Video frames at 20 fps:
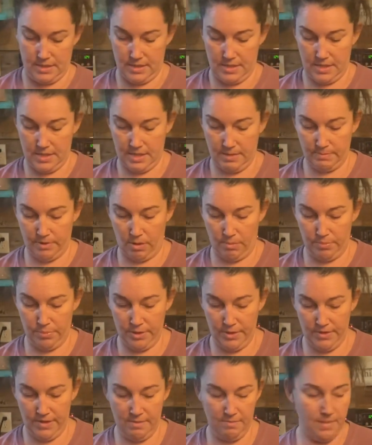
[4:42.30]
and I'm going to
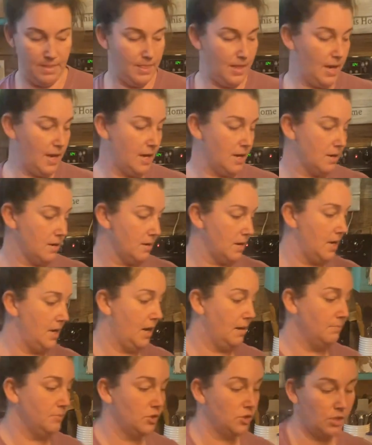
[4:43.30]
put them in there, and
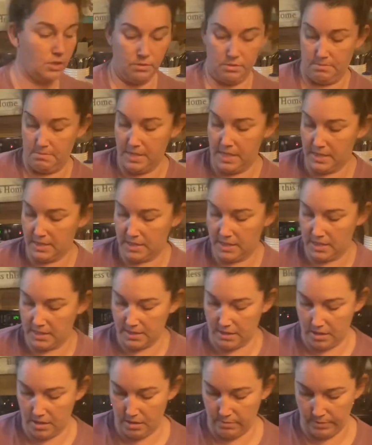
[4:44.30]
I'm just going to mix this
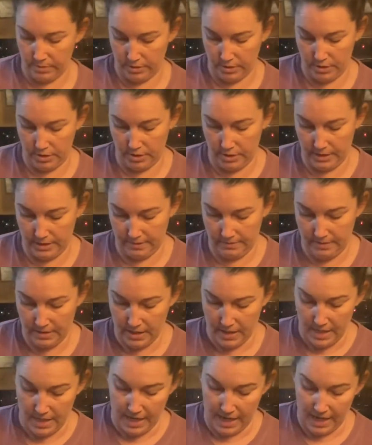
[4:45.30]
up real good
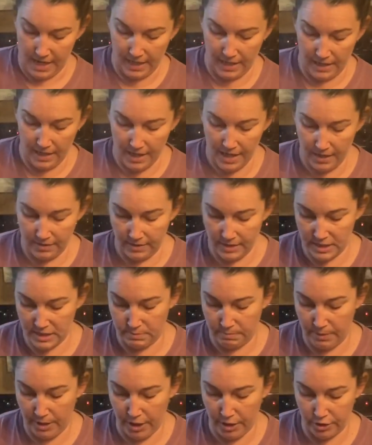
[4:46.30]
and let these
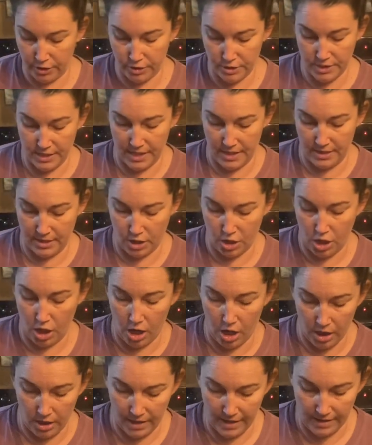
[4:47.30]
butters and the
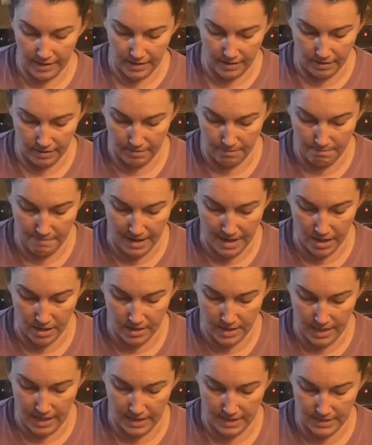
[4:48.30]
garlic
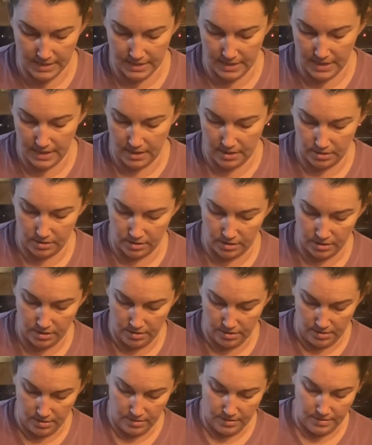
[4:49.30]
marinate together
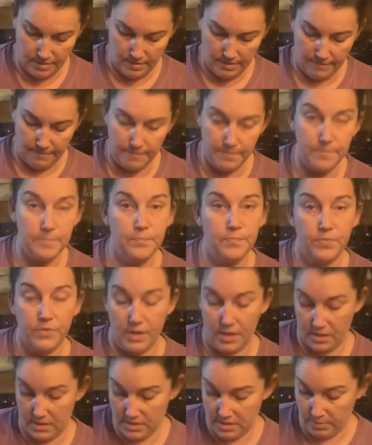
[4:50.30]

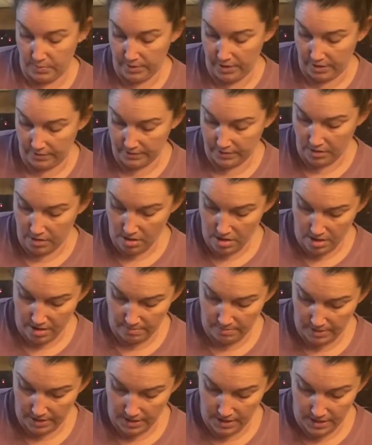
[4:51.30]
to put on the garlic
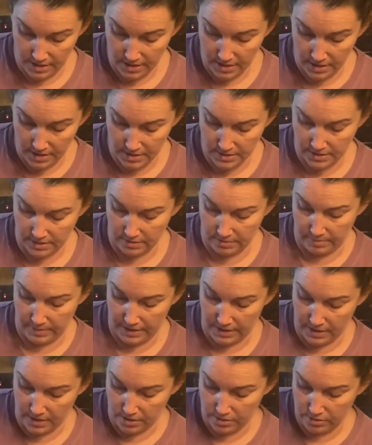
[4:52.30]
bread, and it is going to
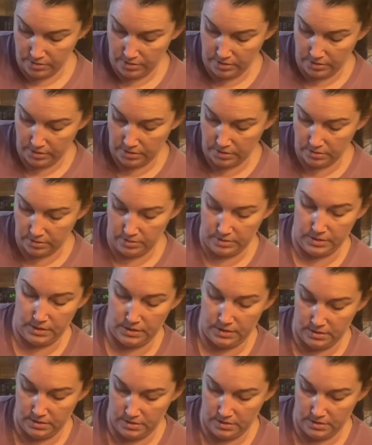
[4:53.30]
be good.